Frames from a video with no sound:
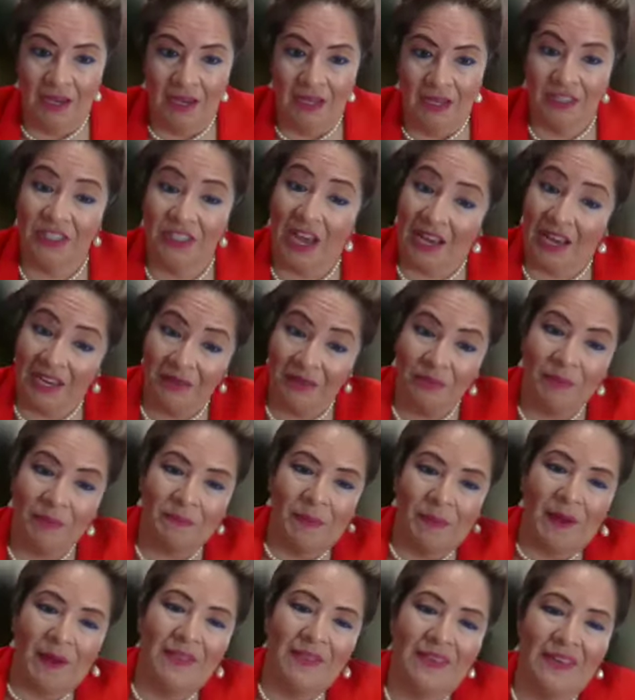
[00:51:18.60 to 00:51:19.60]
Janet
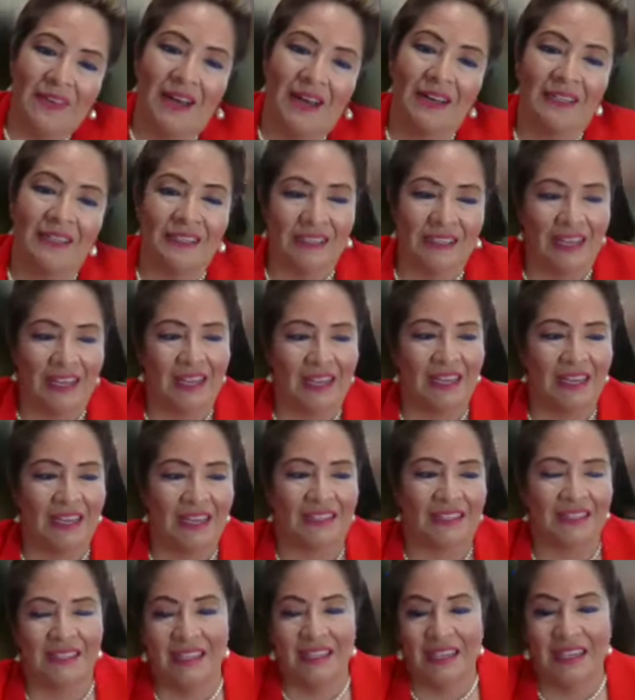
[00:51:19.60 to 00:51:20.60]
Padilla,
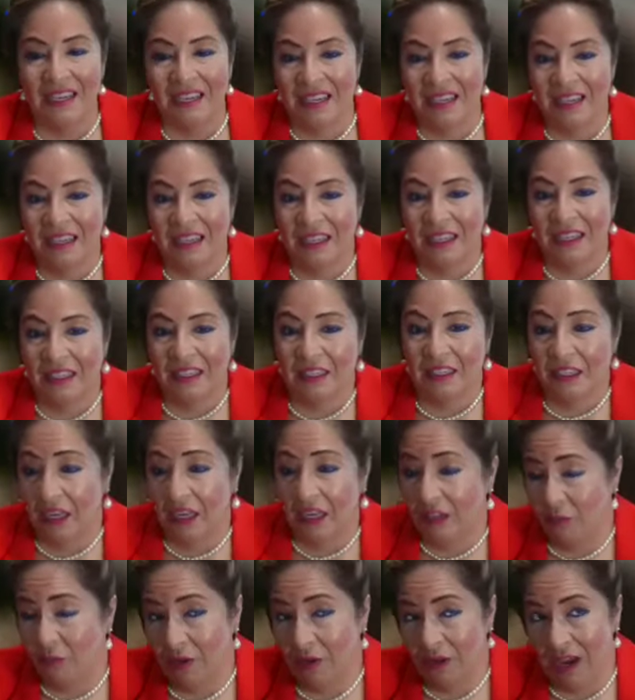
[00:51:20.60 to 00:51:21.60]
and
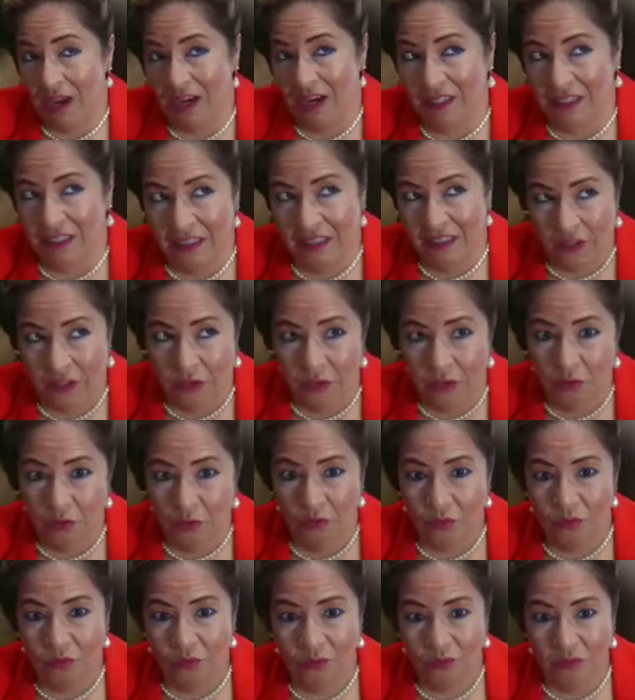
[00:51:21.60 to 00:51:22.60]
we actually
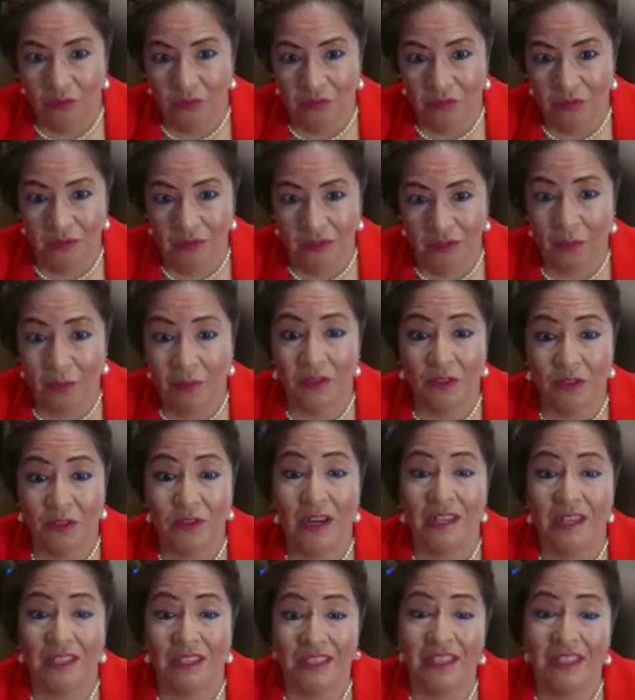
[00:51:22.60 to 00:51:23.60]
do some of the
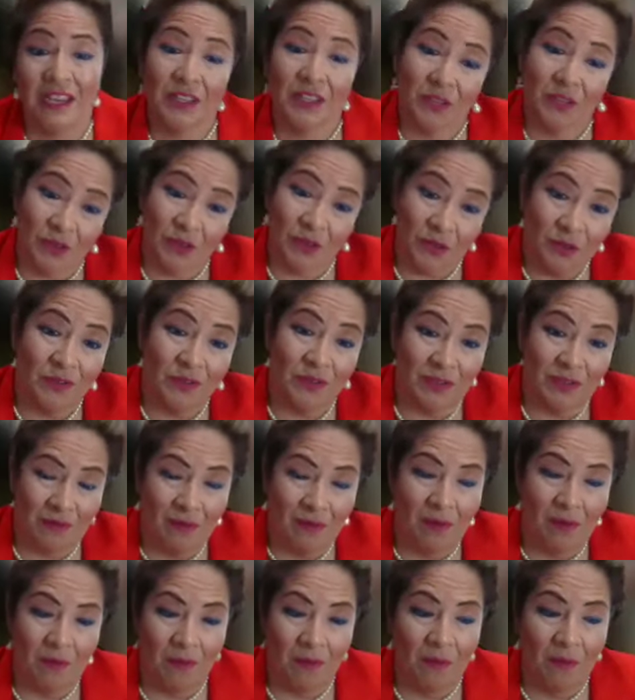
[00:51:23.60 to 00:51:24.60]
trainings together
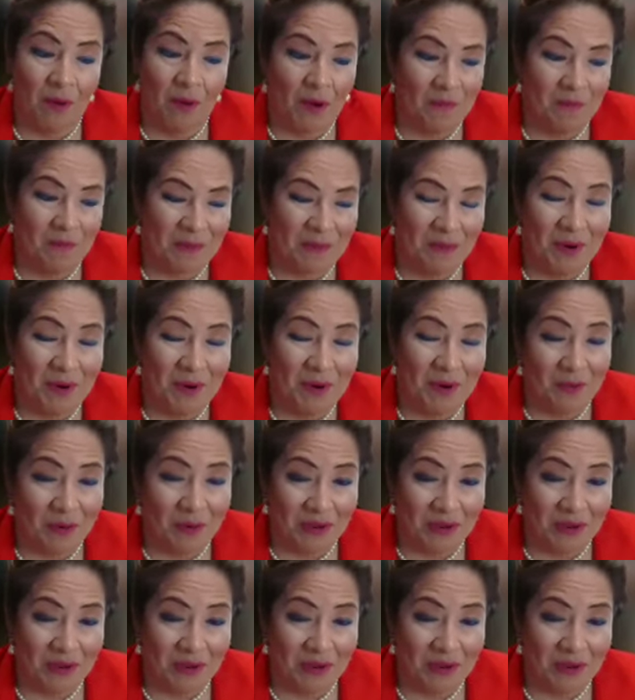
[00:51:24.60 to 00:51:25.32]
using my book.